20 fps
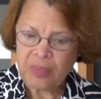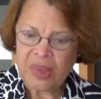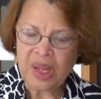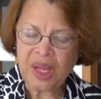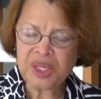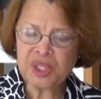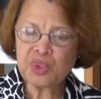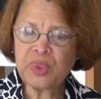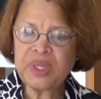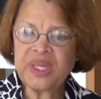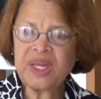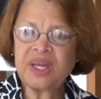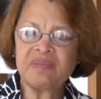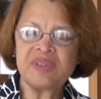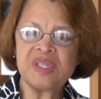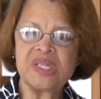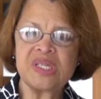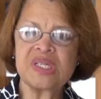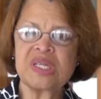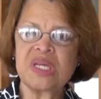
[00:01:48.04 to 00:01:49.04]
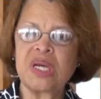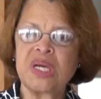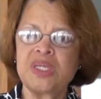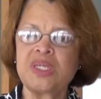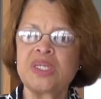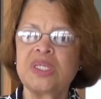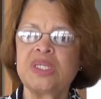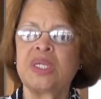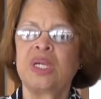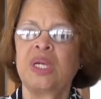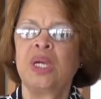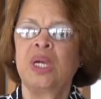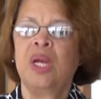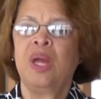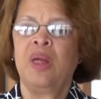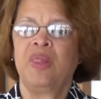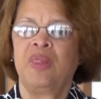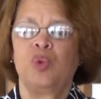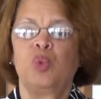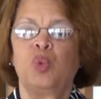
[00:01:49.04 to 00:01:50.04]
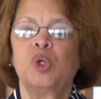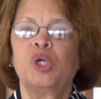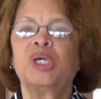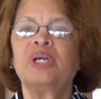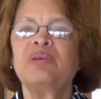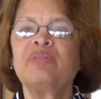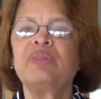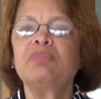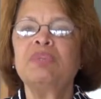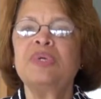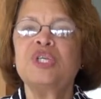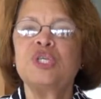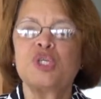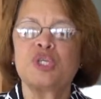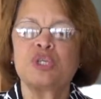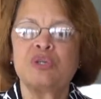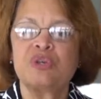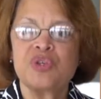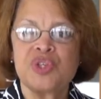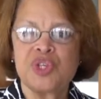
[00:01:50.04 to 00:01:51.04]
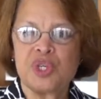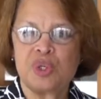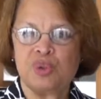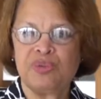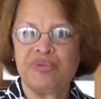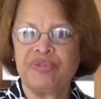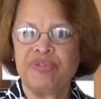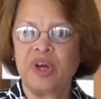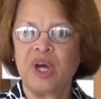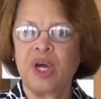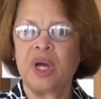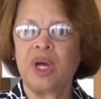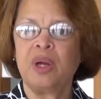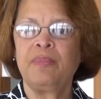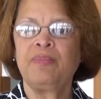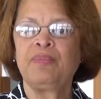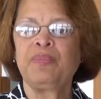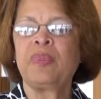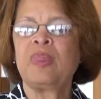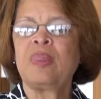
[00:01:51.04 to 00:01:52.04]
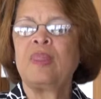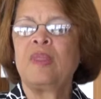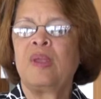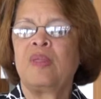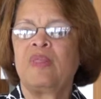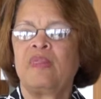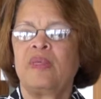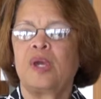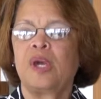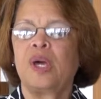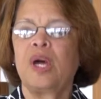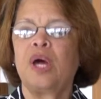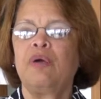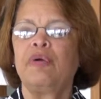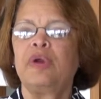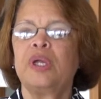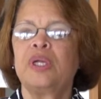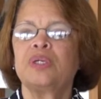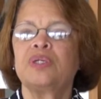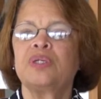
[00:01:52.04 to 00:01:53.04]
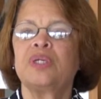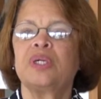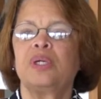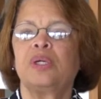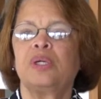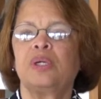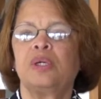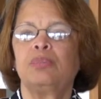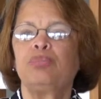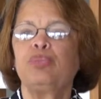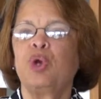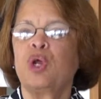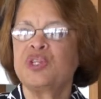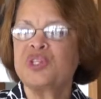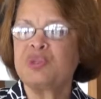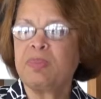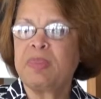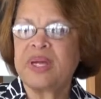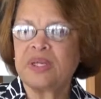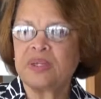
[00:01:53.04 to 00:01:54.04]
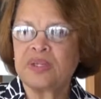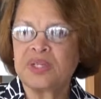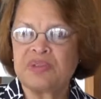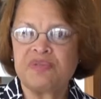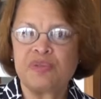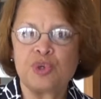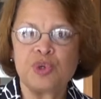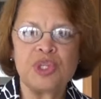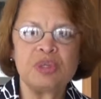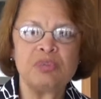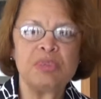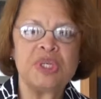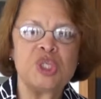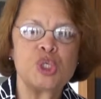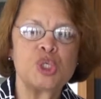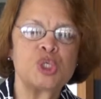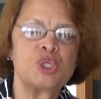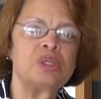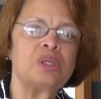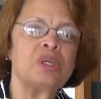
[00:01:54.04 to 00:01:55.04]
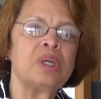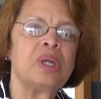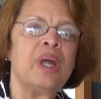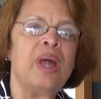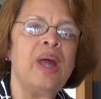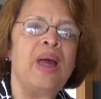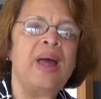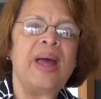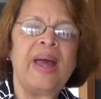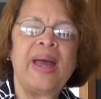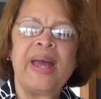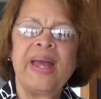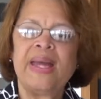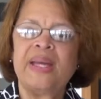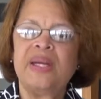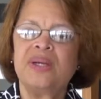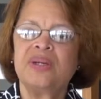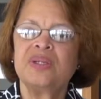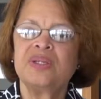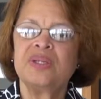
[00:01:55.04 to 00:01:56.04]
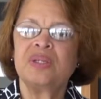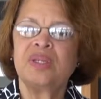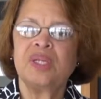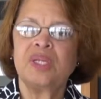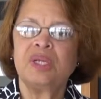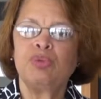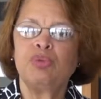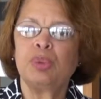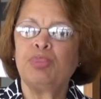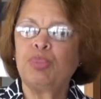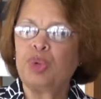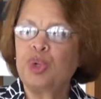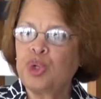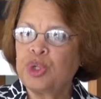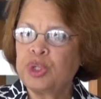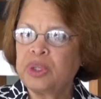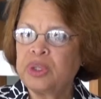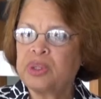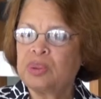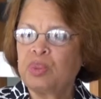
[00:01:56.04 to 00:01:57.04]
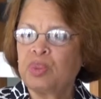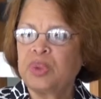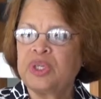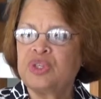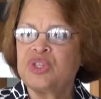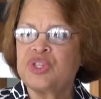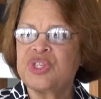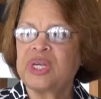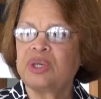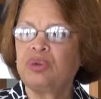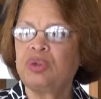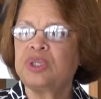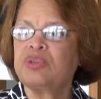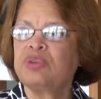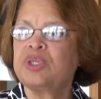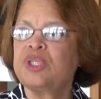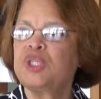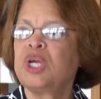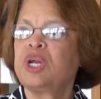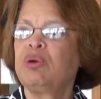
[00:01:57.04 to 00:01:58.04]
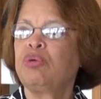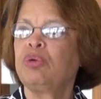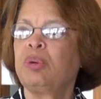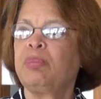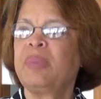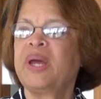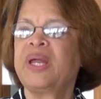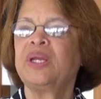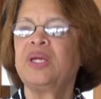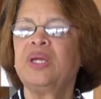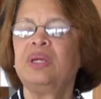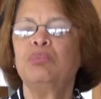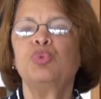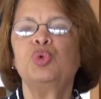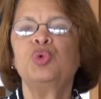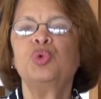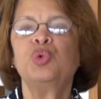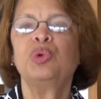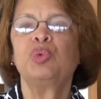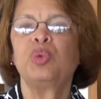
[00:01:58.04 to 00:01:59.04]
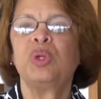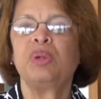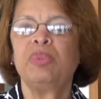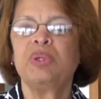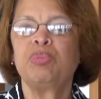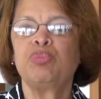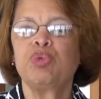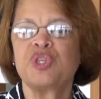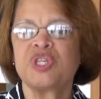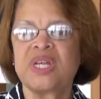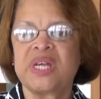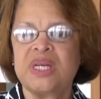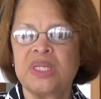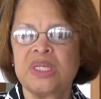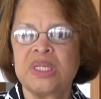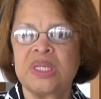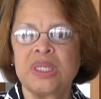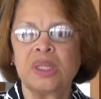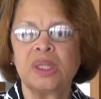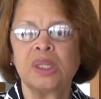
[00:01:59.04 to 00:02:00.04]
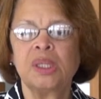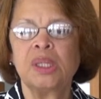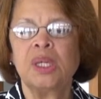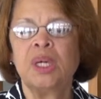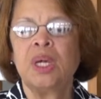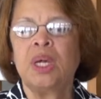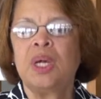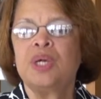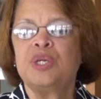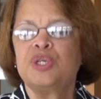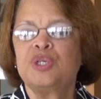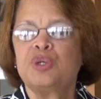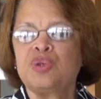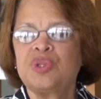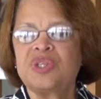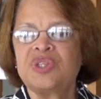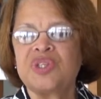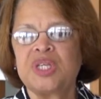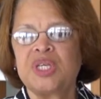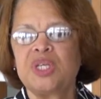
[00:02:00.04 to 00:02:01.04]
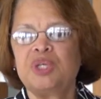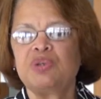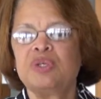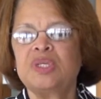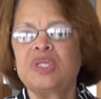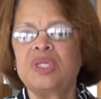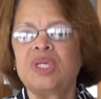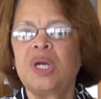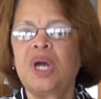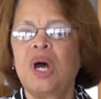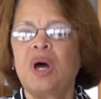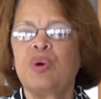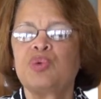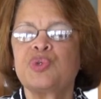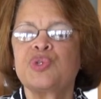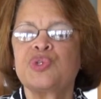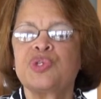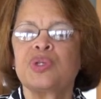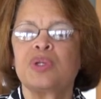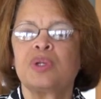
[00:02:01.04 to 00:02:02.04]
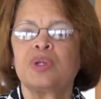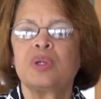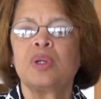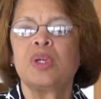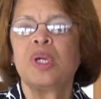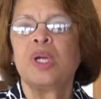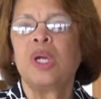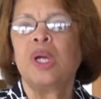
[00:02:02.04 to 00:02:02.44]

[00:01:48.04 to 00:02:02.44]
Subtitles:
And we have discussed the work of the mission so far, the current prospects for the mission, and the report which Secretary General Ban Ki-moon will be presenting to the Security Council